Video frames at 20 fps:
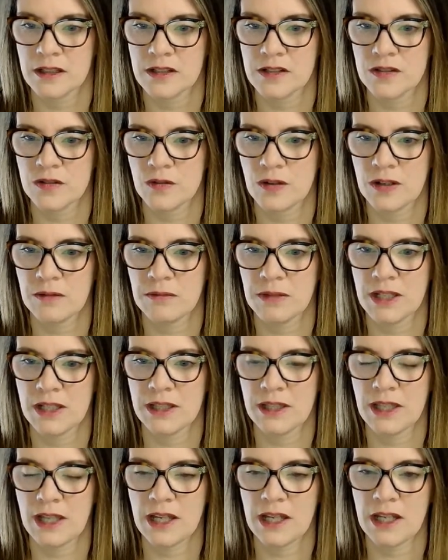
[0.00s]
join me
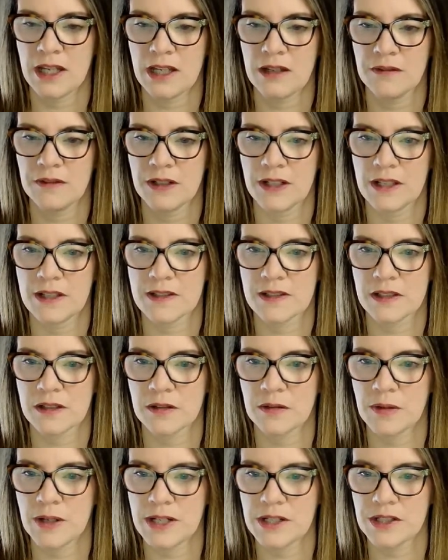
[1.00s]
live and ask
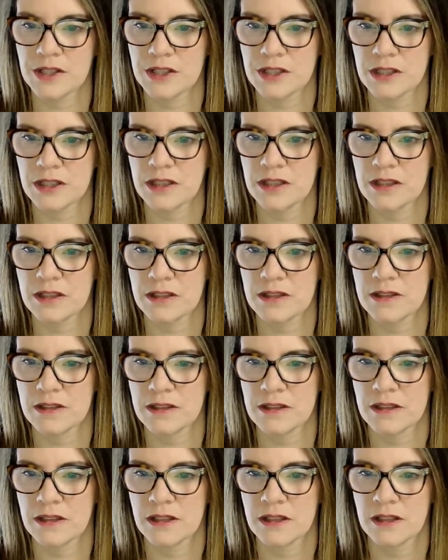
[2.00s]

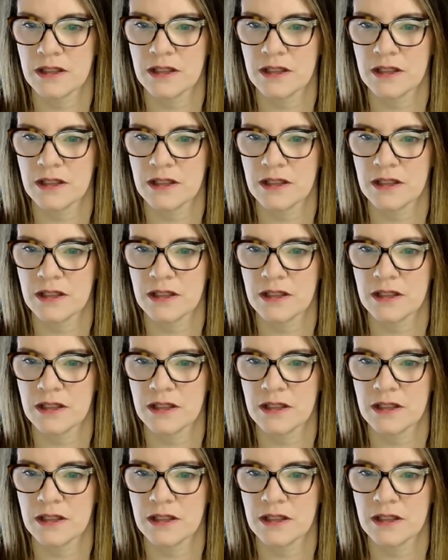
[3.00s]
questions.